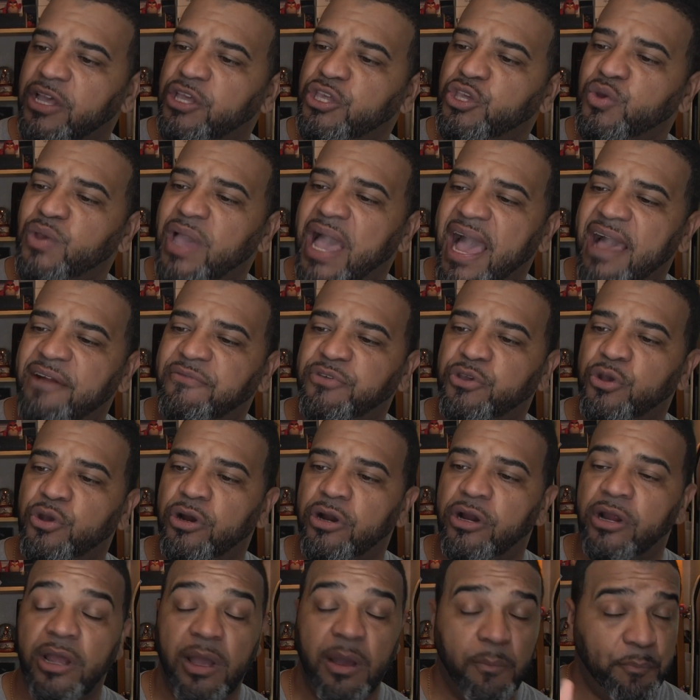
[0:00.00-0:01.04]
You have
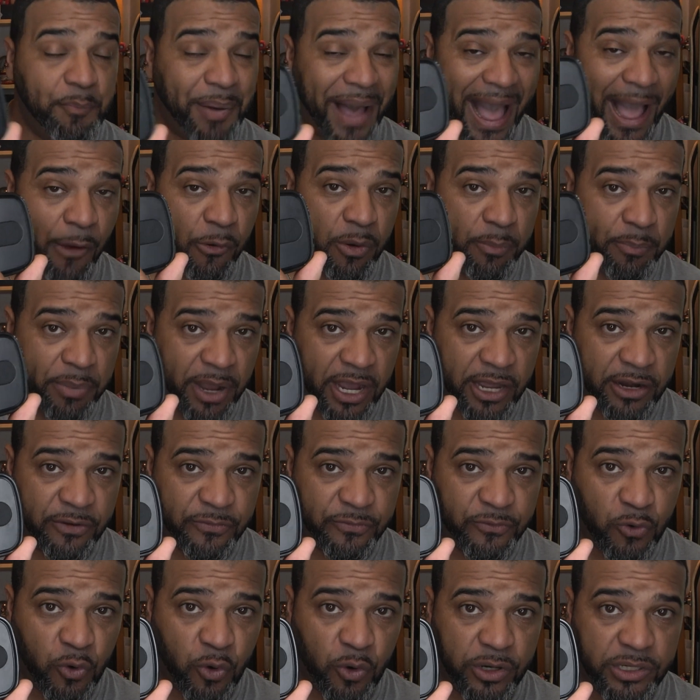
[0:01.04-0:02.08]
your power button,
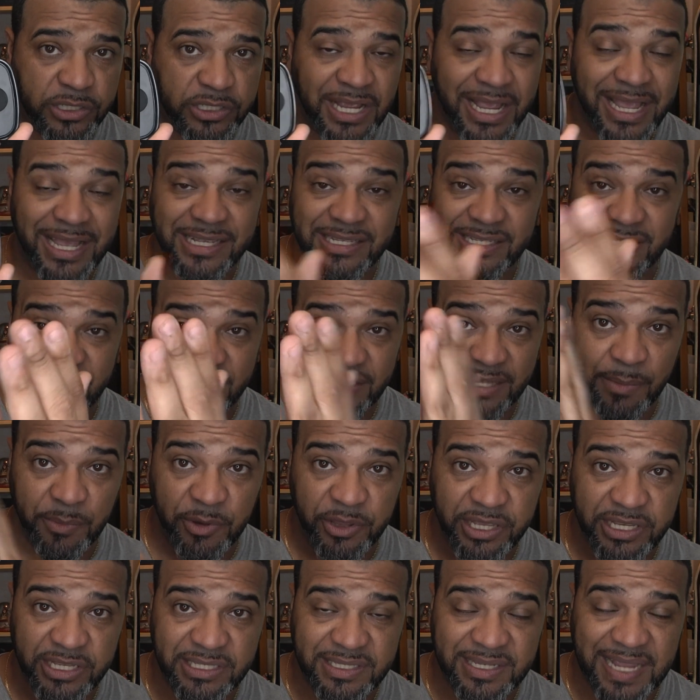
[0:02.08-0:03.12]
of course. Some
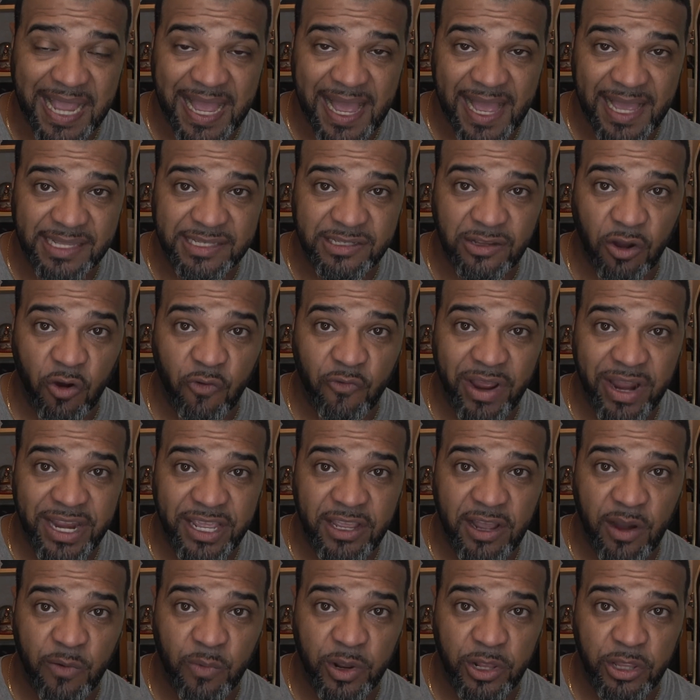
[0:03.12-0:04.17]
of these guys already
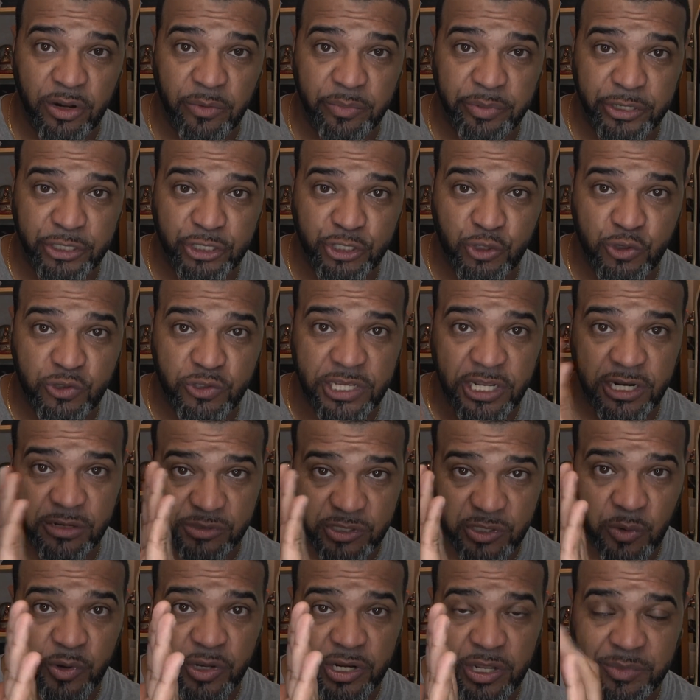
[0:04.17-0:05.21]
come with a little bit of juice in them,
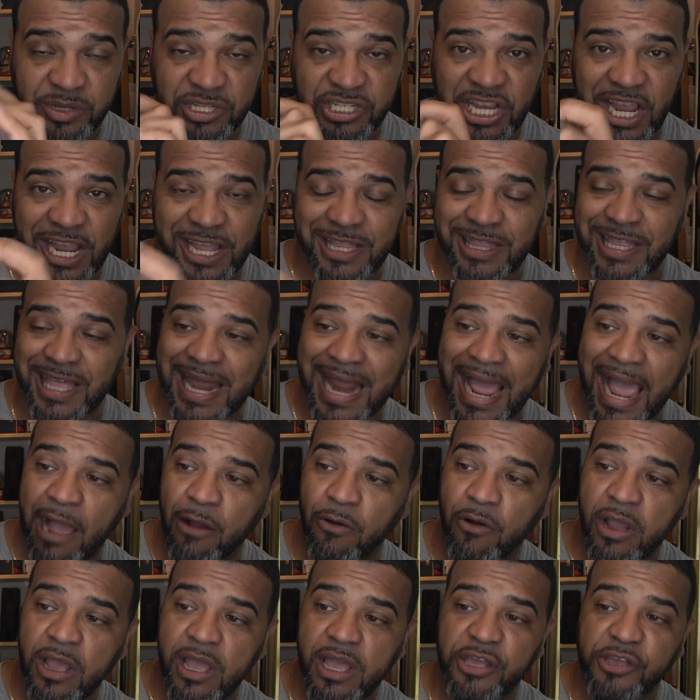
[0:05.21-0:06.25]
so we're going to be checking that
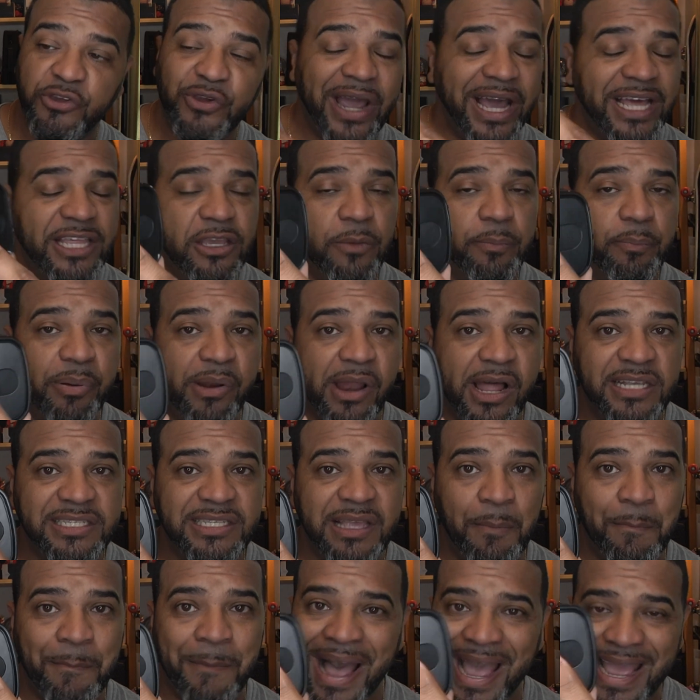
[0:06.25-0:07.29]
out. You got your plus
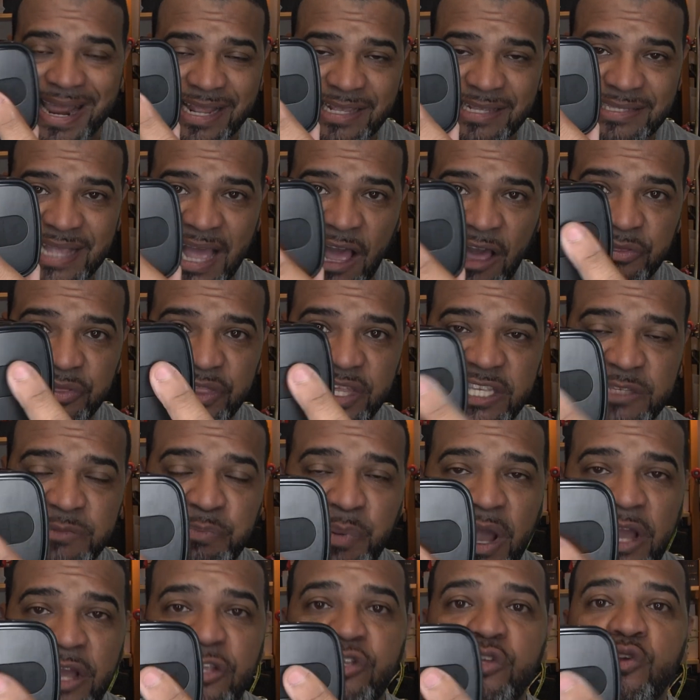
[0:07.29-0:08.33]
and minus. Now, these
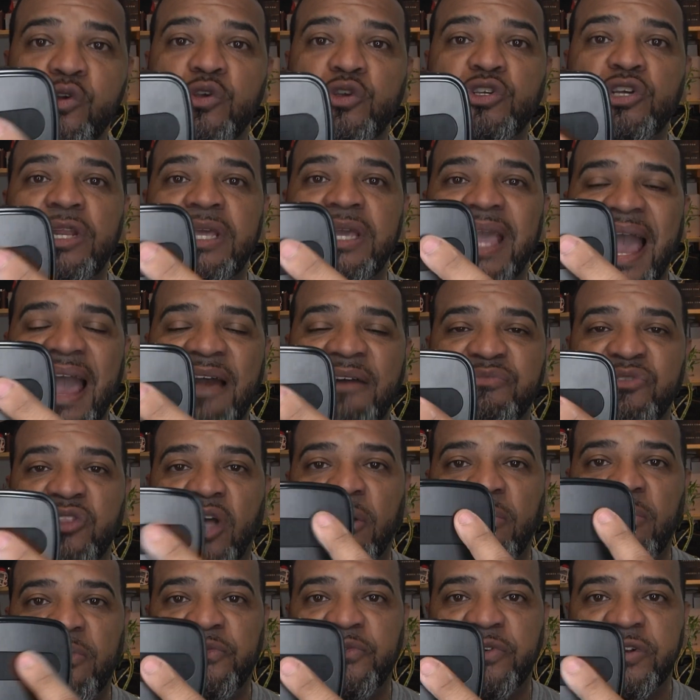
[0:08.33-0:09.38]
buttons usually have
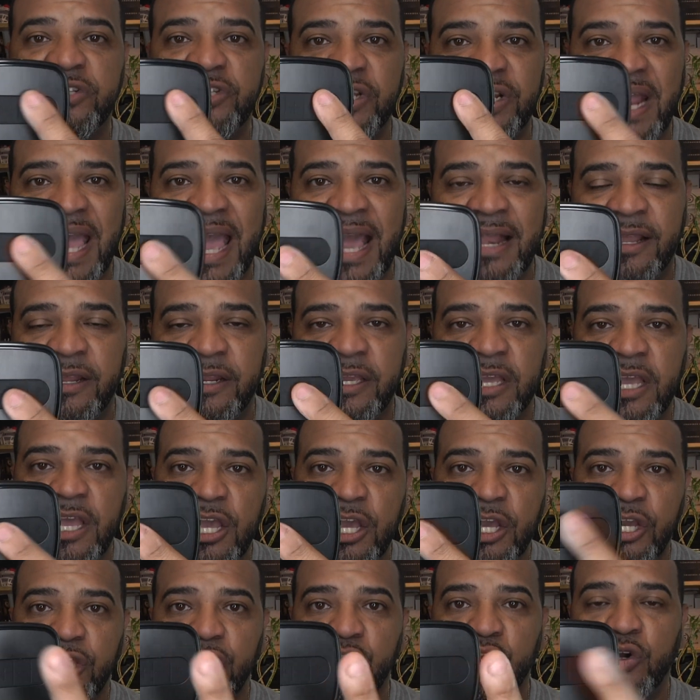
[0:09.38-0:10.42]
double functionality.
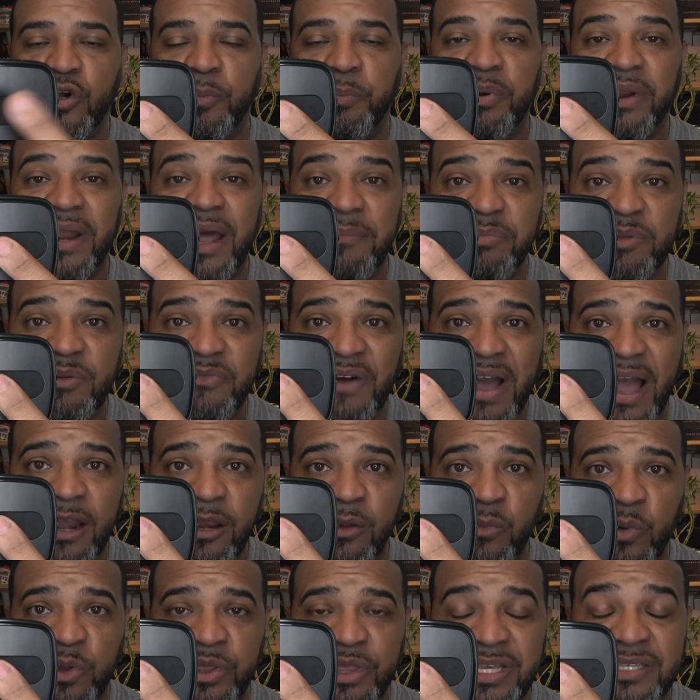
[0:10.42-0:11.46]
You could put up the
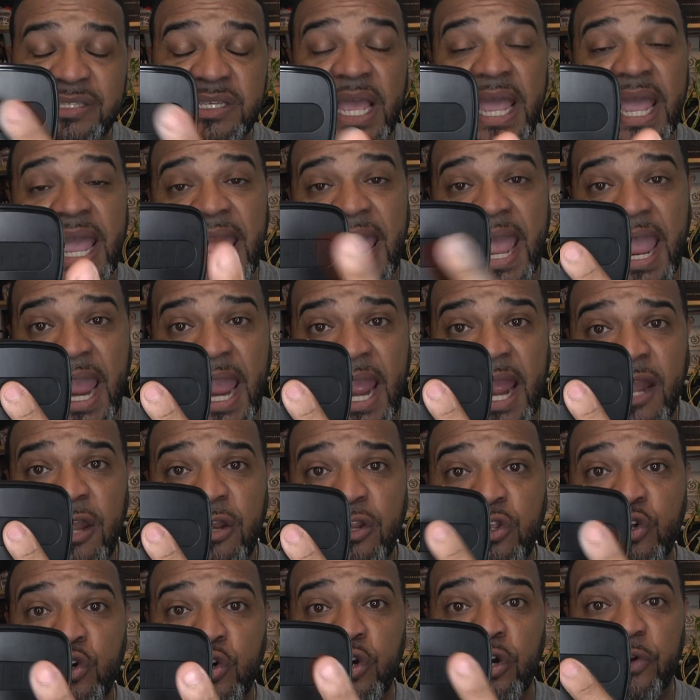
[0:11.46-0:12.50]
volume with this, and
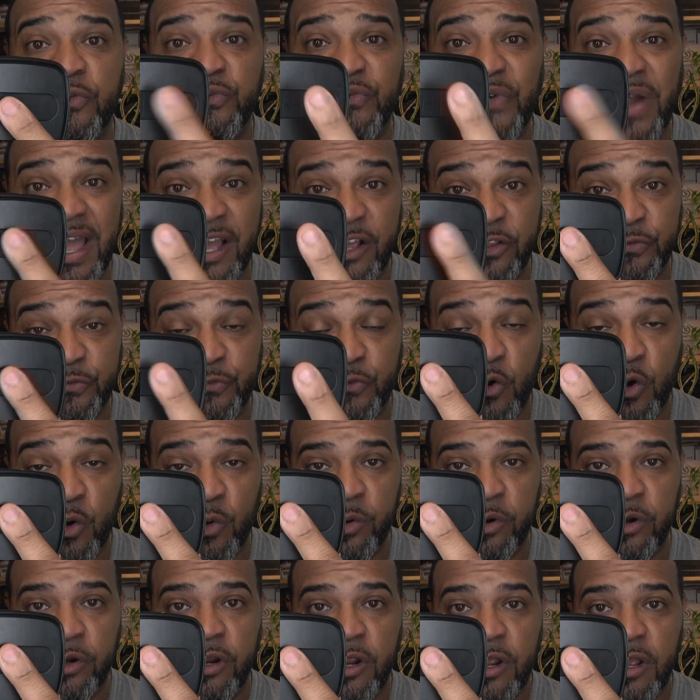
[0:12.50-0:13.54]
you could fast
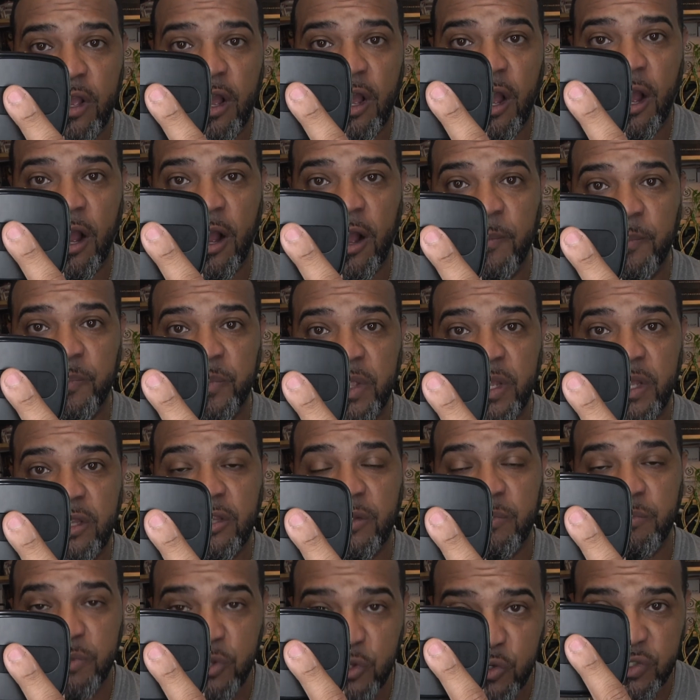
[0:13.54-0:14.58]
forward
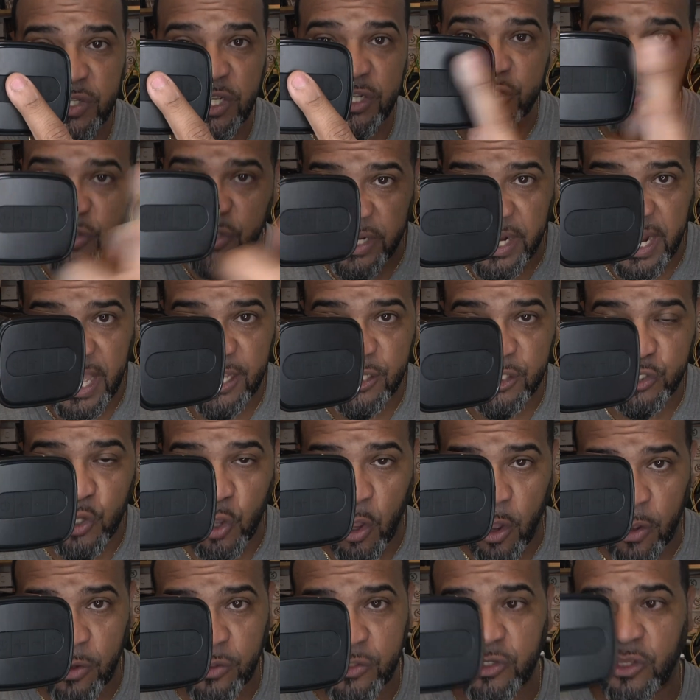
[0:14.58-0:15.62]
the music to the next
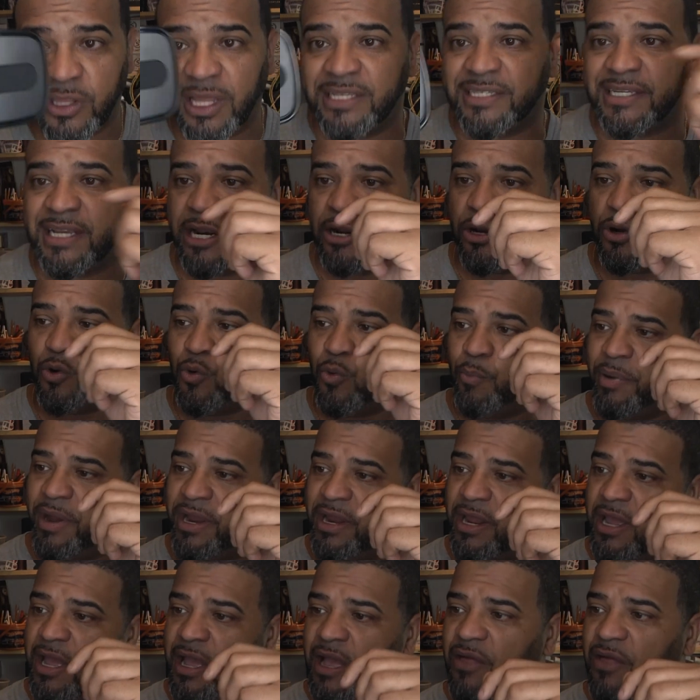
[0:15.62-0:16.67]
song. So that's kind of cool. But